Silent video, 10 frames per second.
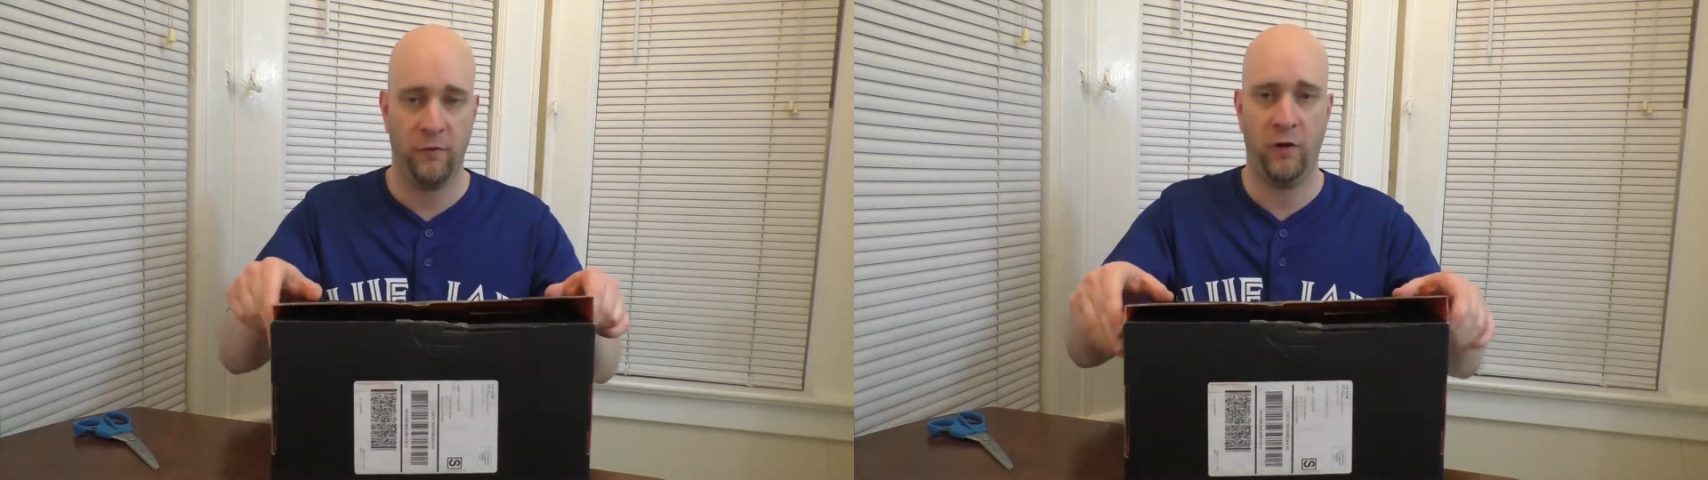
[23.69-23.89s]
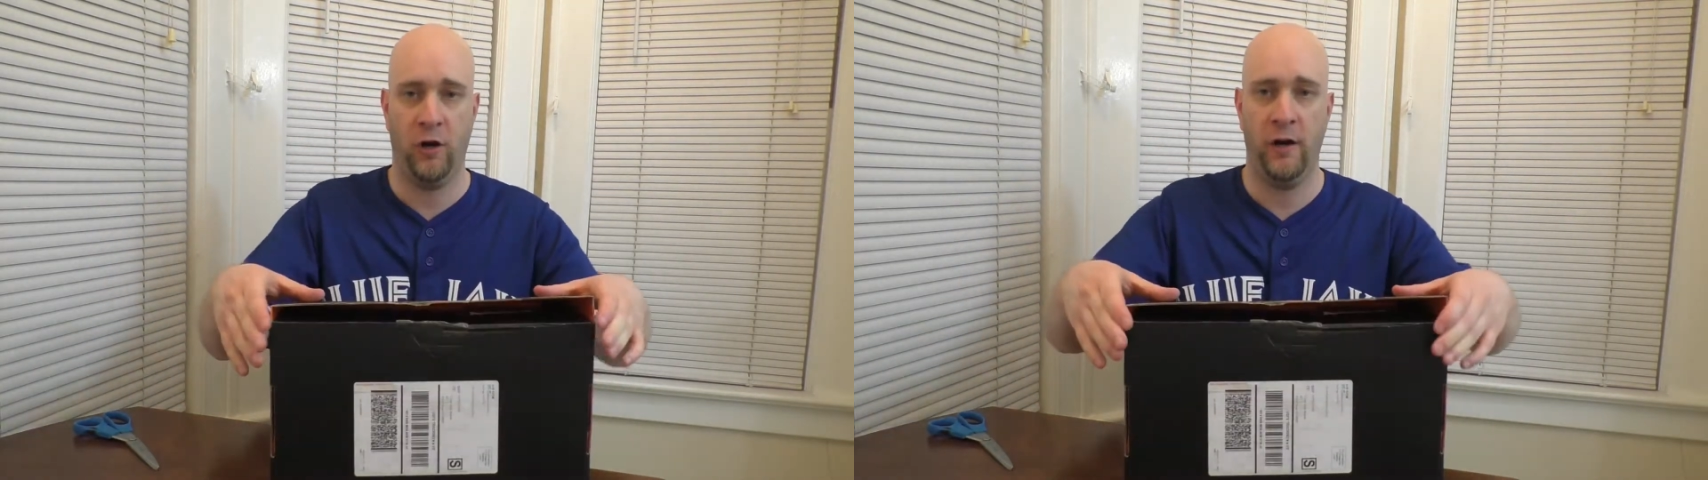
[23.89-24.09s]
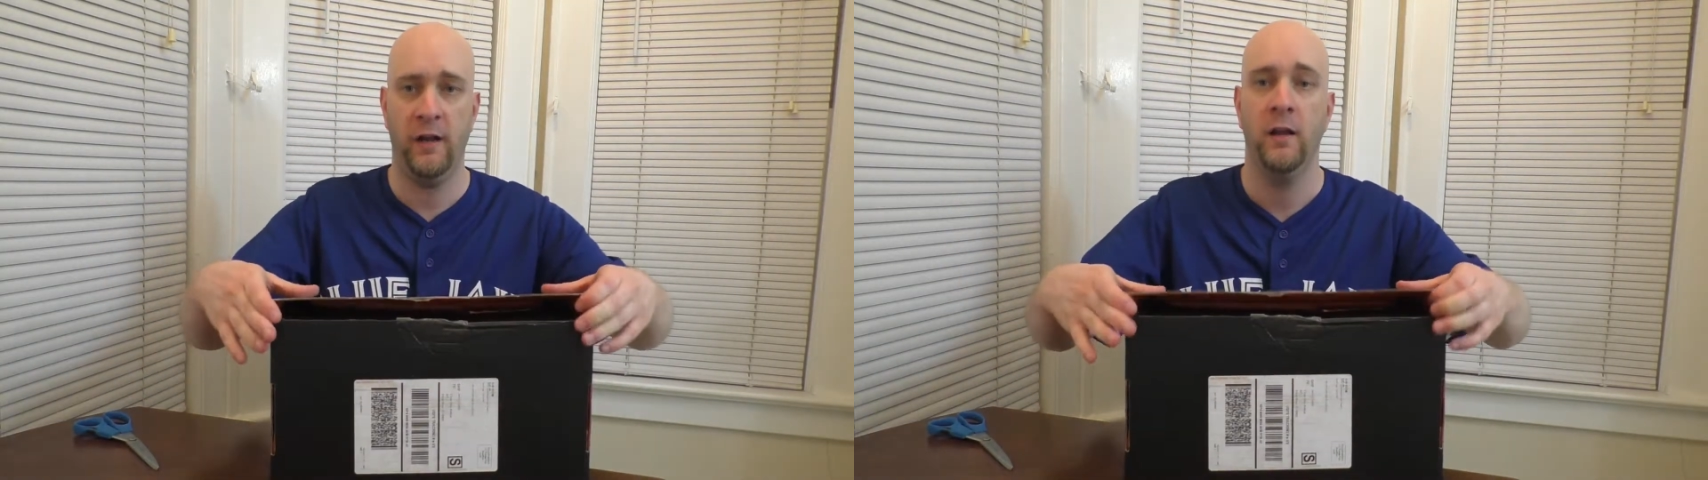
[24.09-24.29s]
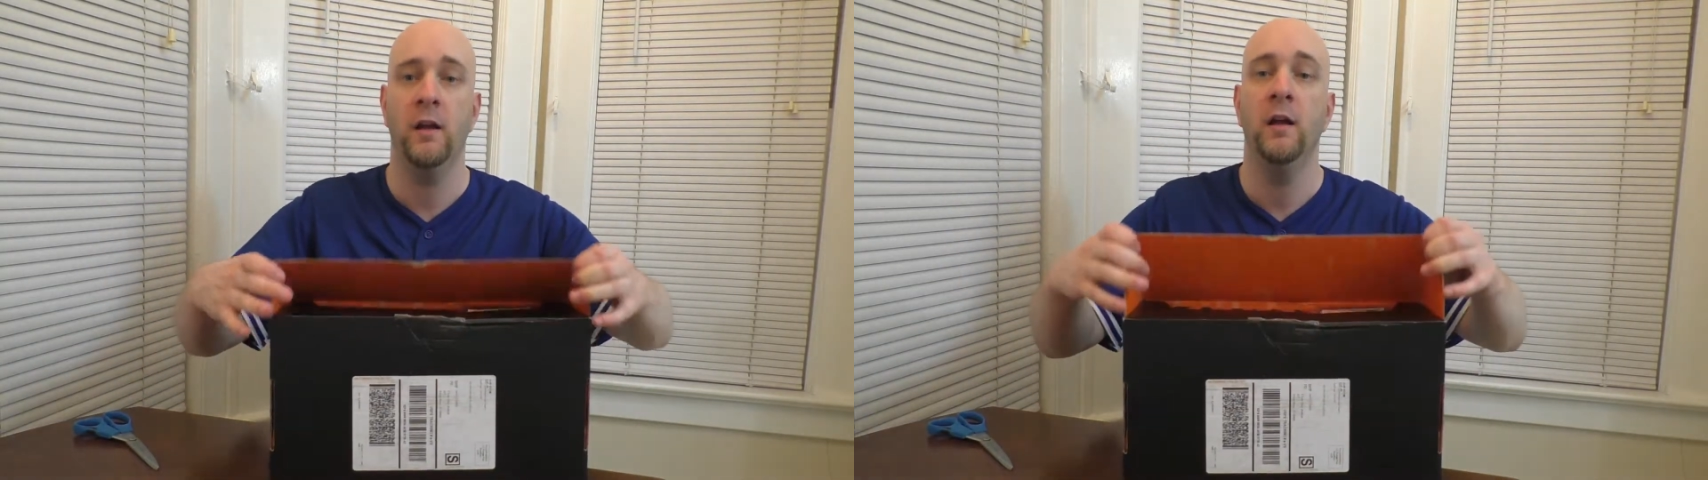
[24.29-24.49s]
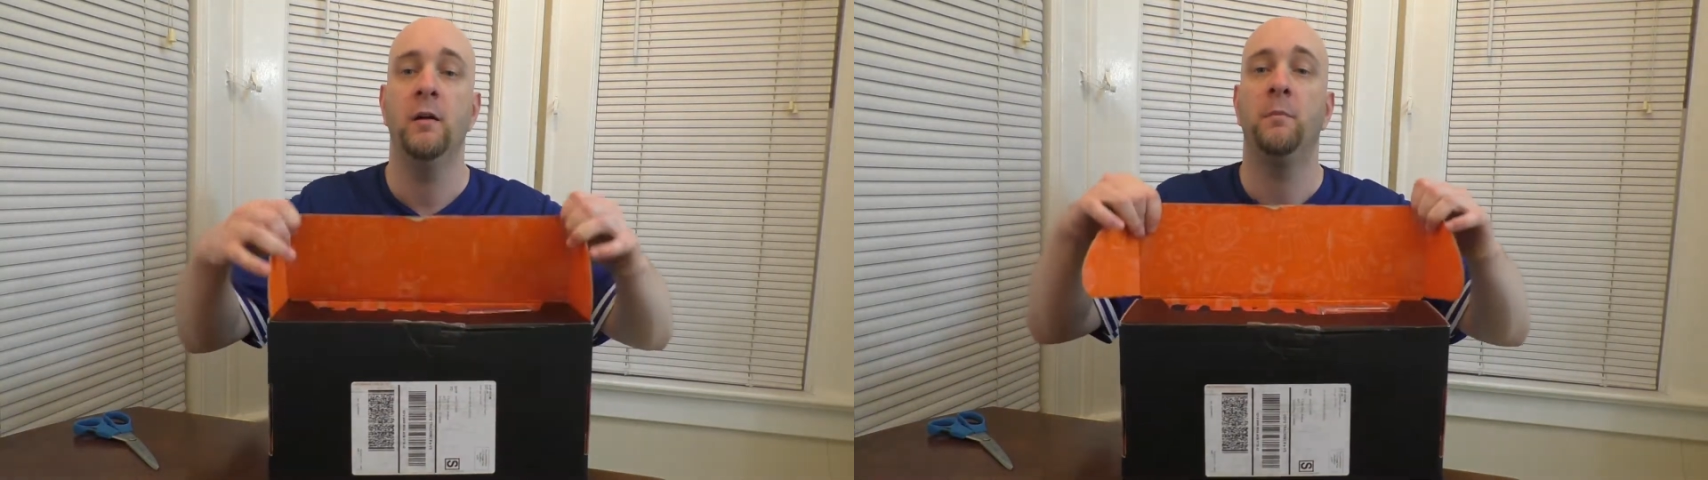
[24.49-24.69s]
if you heard it,
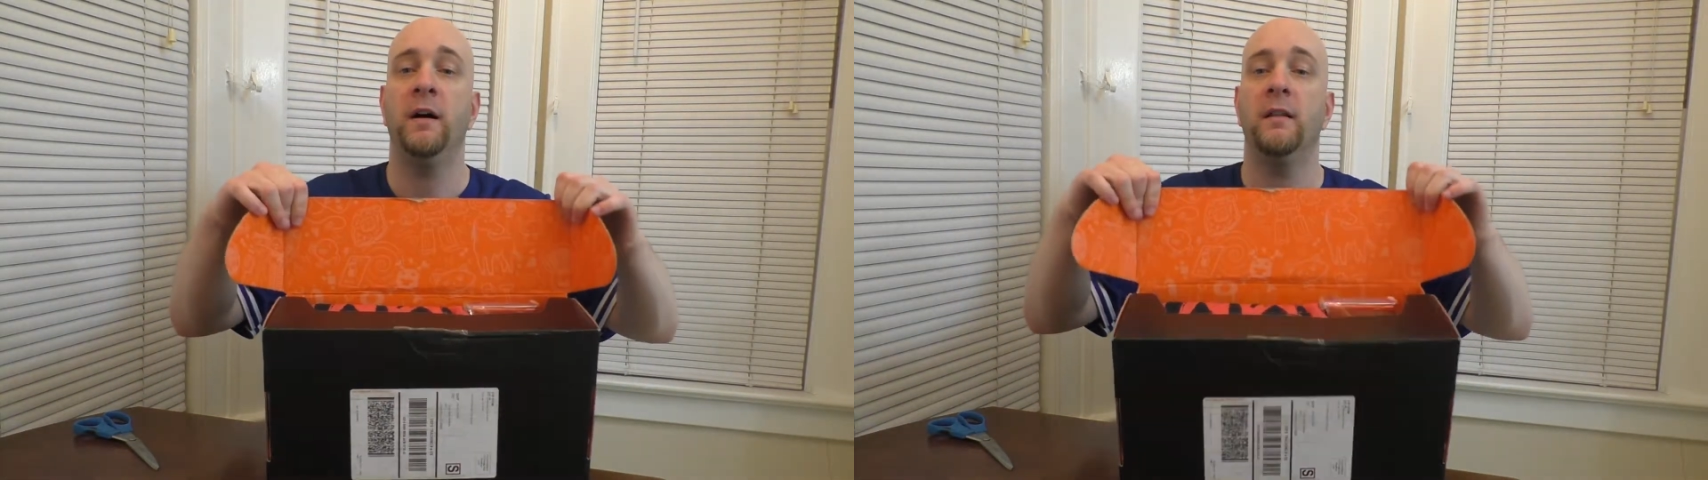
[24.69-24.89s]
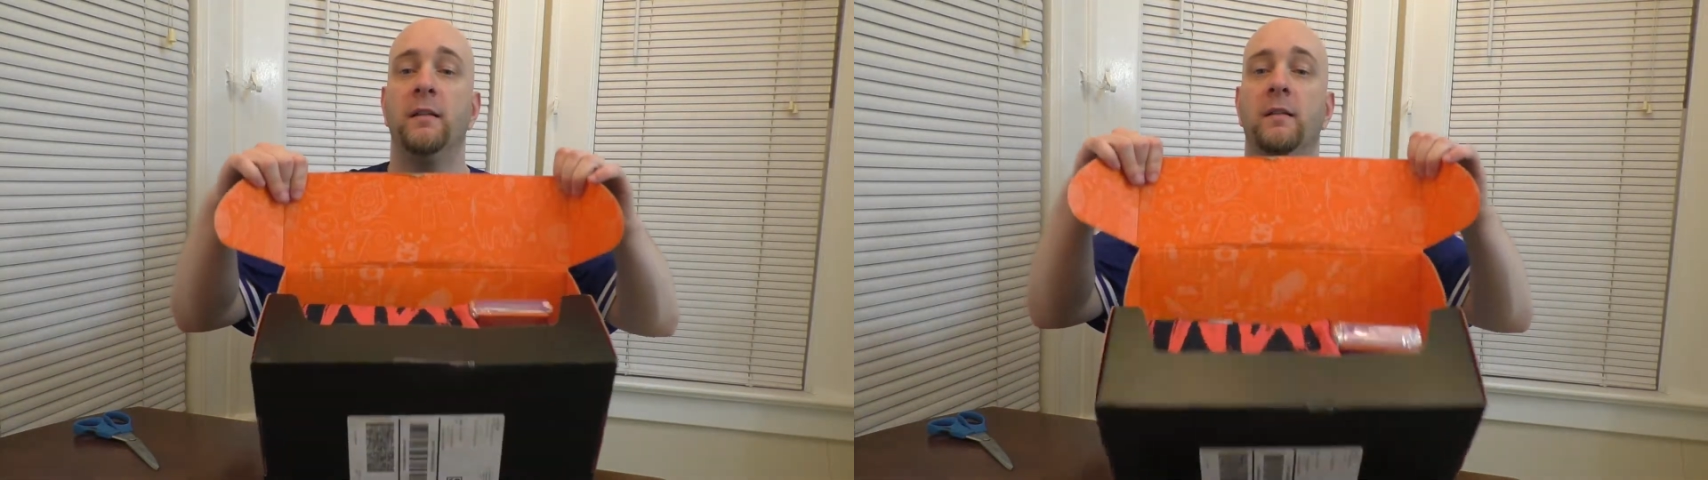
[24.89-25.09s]
but